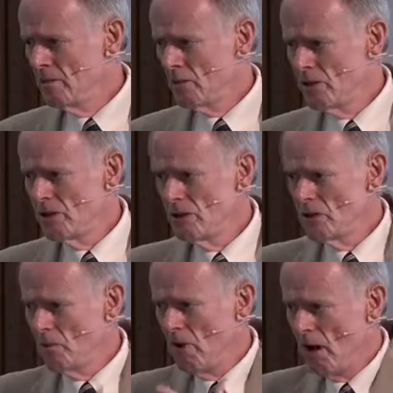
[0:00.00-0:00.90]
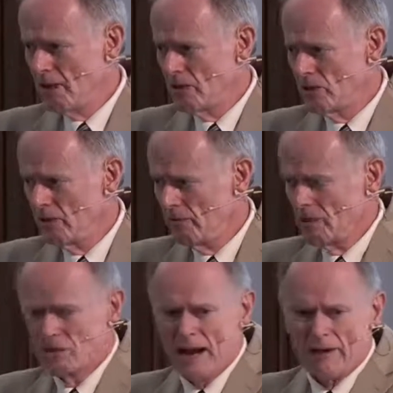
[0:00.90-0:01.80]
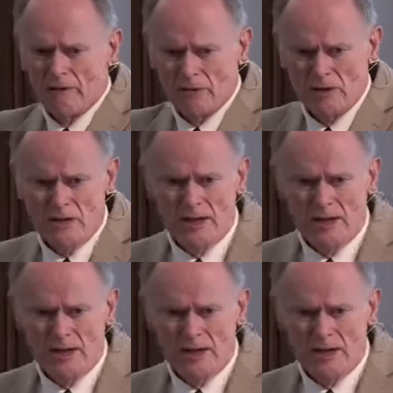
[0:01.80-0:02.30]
present your bodies a living sacrifice.